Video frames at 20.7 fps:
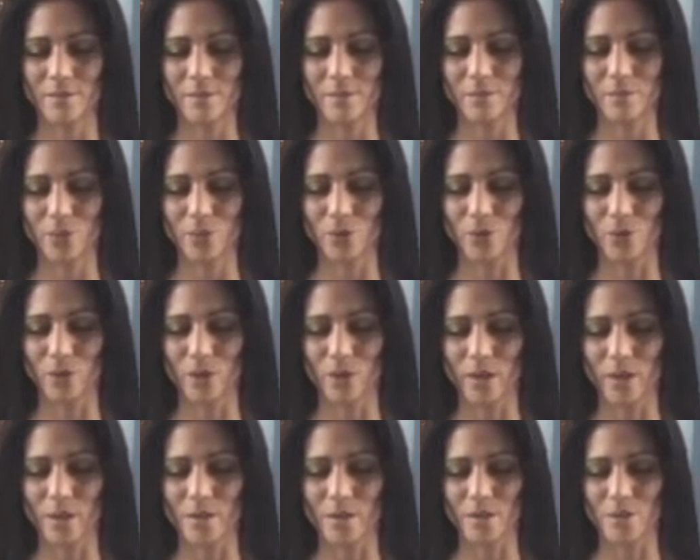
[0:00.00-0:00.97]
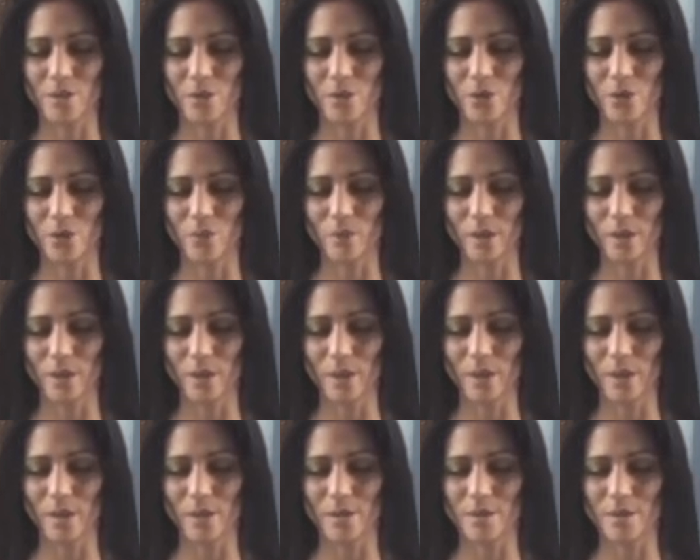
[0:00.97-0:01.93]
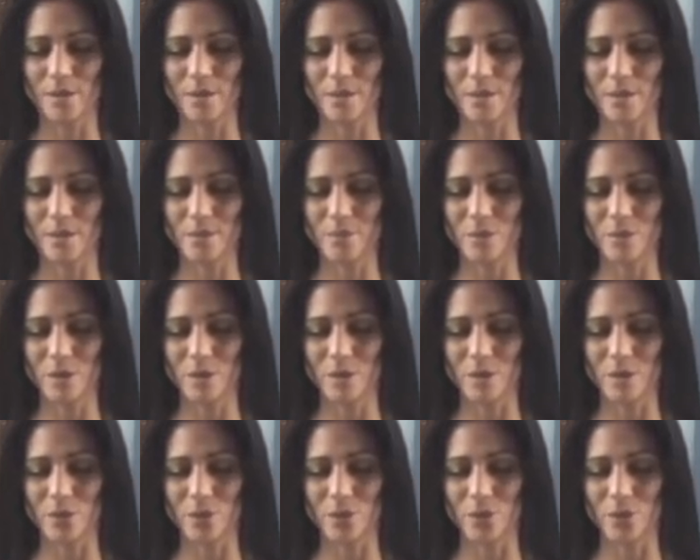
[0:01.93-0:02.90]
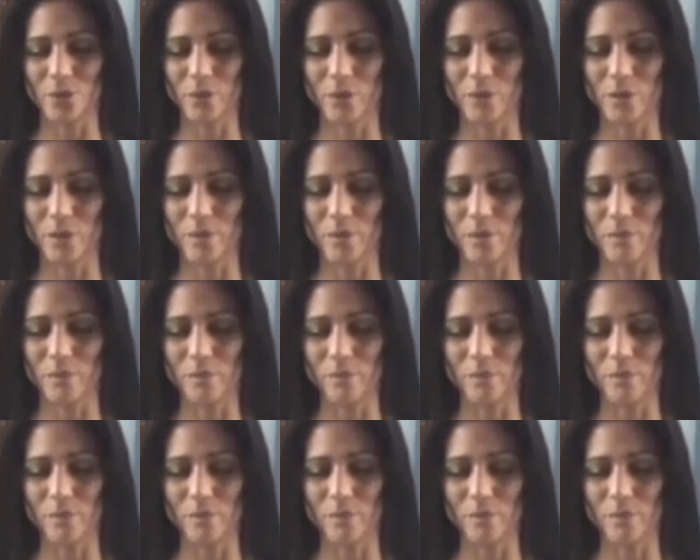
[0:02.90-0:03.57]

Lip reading: moving at its own pace with its own rhythm.